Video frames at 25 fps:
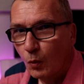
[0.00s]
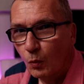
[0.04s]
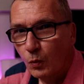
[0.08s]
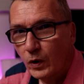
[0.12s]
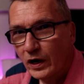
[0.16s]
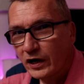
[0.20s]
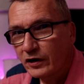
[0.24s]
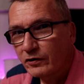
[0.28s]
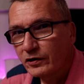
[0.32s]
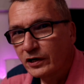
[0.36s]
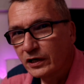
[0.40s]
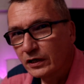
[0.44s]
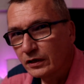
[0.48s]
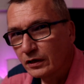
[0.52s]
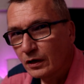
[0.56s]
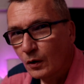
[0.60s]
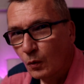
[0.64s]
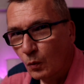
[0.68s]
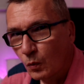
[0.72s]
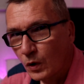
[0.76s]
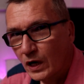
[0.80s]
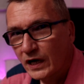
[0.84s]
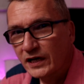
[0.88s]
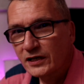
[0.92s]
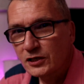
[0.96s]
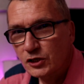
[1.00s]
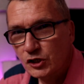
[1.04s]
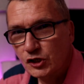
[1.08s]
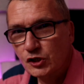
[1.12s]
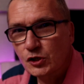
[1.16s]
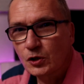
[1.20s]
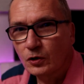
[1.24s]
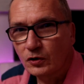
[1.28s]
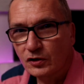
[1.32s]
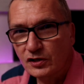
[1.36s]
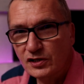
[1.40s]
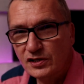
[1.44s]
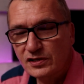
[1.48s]
wearing white
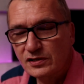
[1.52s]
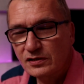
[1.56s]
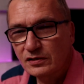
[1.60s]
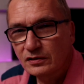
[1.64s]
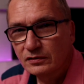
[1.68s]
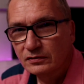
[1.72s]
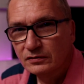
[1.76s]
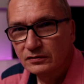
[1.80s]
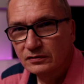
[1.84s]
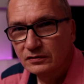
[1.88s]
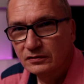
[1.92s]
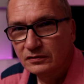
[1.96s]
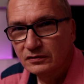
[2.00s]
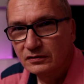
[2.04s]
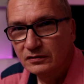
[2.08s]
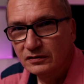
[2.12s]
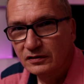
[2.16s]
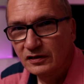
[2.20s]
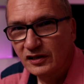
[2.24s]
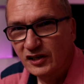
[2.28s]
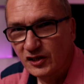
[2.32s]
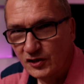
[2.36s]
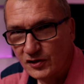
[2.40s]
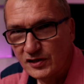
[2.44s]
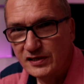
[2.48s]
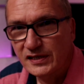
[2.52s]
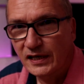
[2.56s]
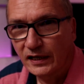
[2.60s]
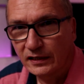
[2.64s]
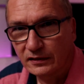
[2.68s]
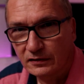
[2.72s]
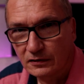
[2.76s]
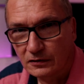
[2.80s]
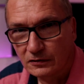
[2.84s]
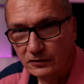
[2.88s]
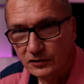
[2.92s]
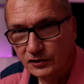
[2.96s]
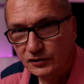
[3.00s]
socks and
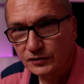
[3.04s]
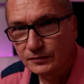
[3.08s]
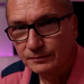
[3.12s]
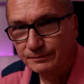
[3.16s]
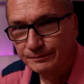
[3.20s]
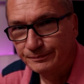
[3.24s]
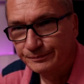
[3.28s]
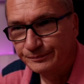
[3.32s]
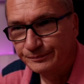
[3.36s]
sandals.